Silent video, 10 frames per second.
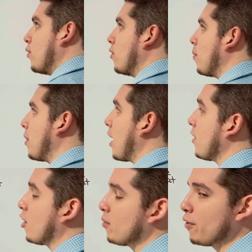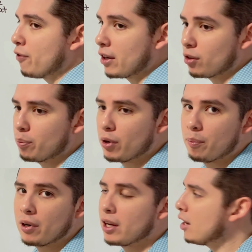you apply the common factor
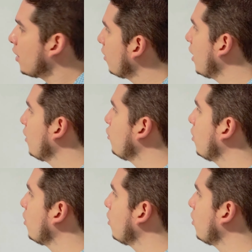properly, then you